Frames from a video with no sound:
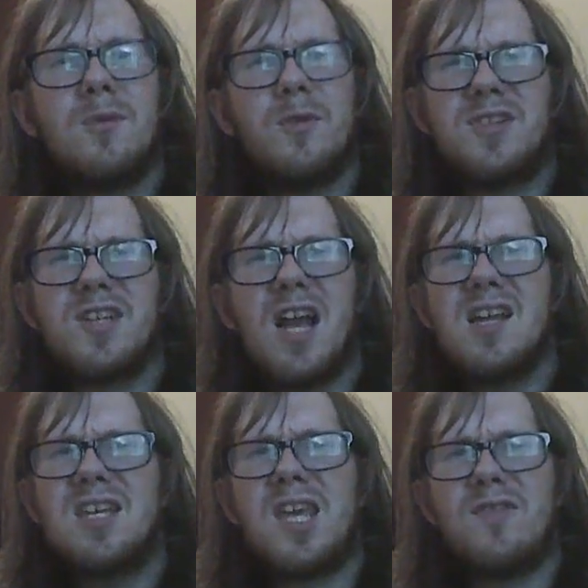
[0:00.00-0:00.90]
which
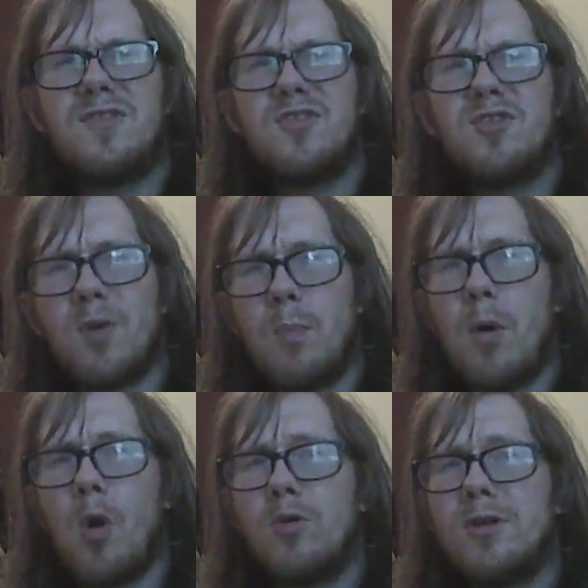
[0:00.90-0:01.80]
gives your
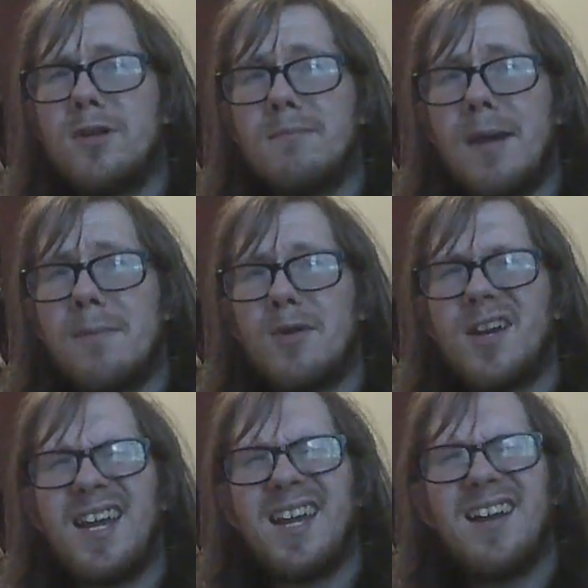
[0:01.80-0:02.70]
opponent
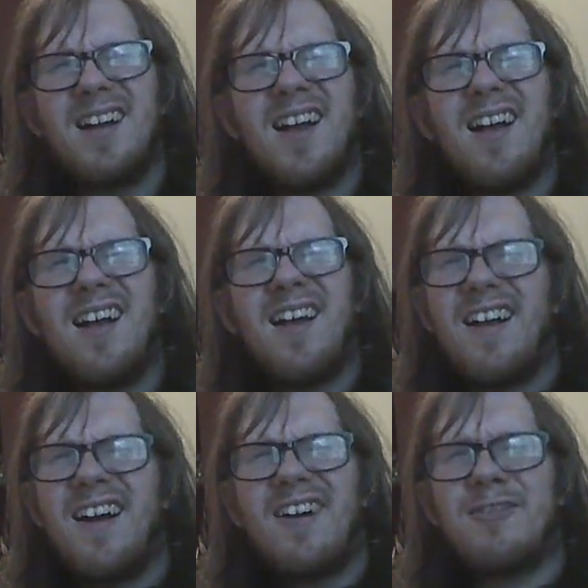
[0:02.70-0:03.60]
memory?
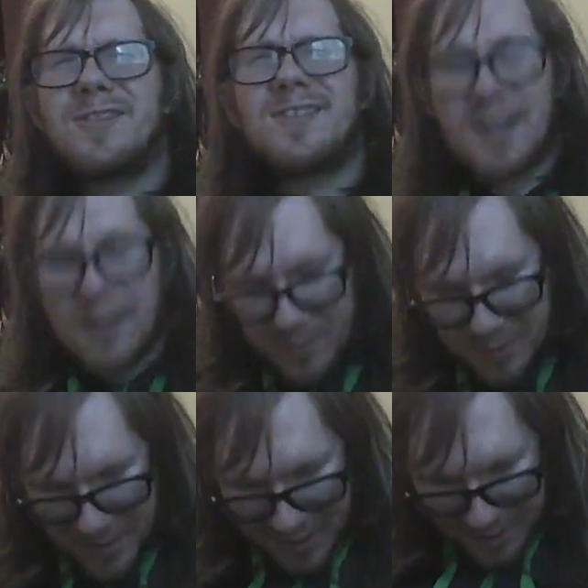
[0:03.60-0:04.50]
Or something?